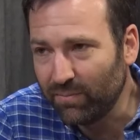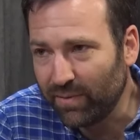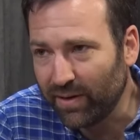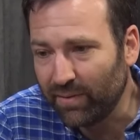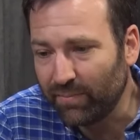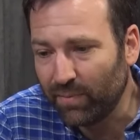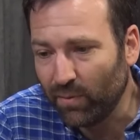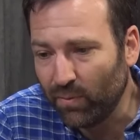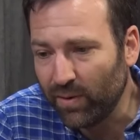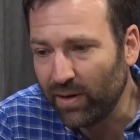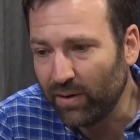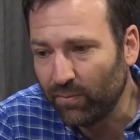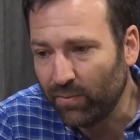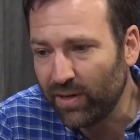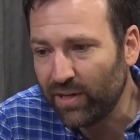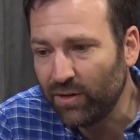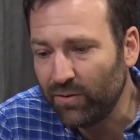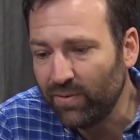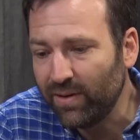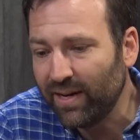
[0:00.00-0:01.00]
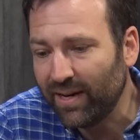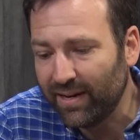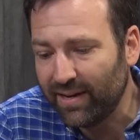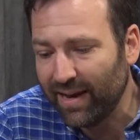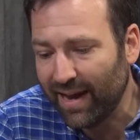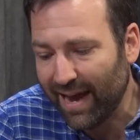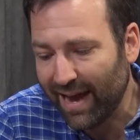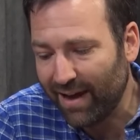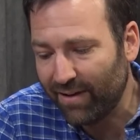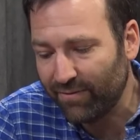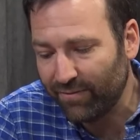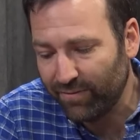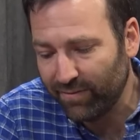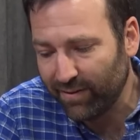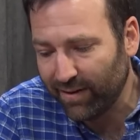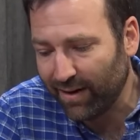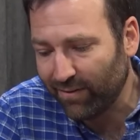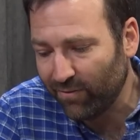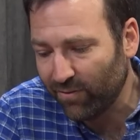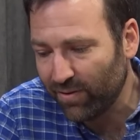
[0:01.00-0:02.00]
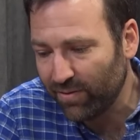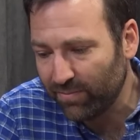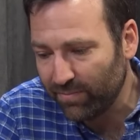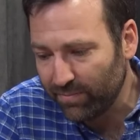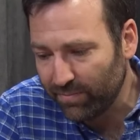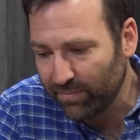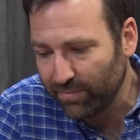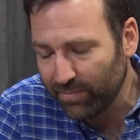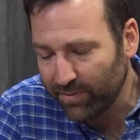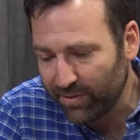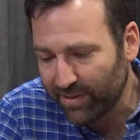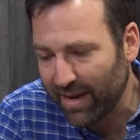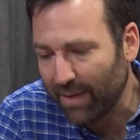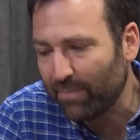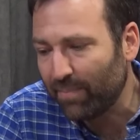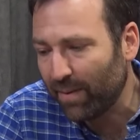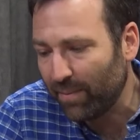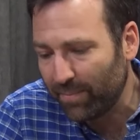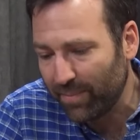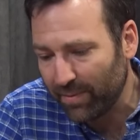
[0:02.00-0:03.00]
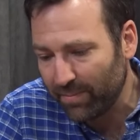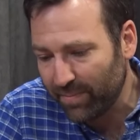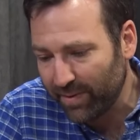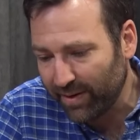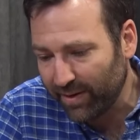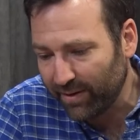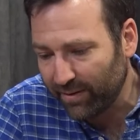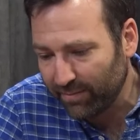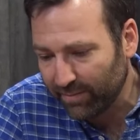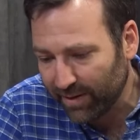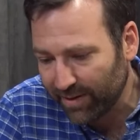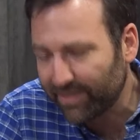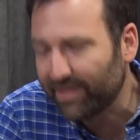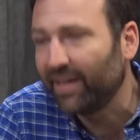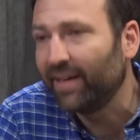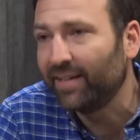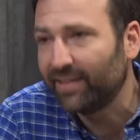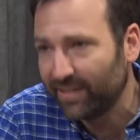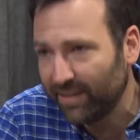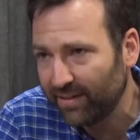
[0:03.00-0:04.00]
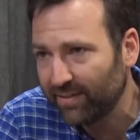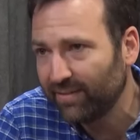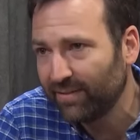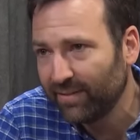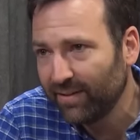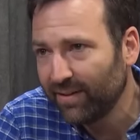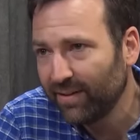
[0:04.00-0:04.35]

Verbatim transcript: but but we we do need to have everyone step up and be a citizen,